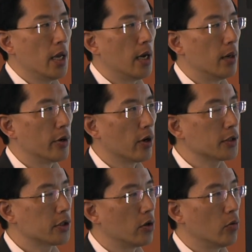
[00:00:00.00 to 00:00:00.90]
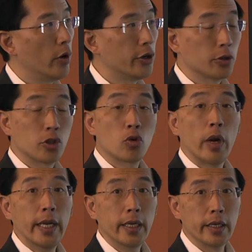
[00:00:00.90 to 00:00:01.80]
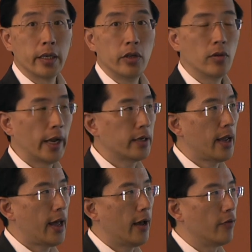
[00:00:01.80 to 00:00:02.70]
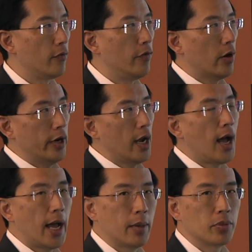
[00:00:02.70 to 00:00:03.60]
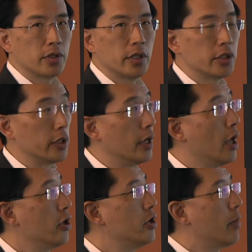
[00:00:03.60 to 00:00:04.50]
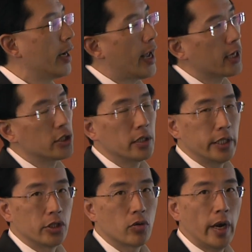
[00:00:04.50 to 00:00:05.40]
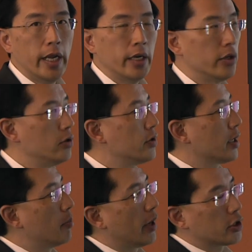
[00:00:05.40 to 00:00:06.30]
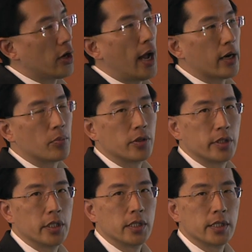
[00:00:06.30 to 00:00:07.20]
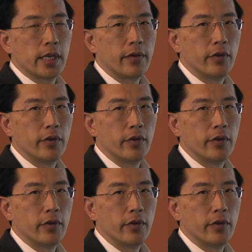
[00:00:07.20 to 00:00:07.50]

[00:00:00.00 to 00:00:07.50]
But also when you're training, you like to have very high precision. You might actually train using a much higher precision set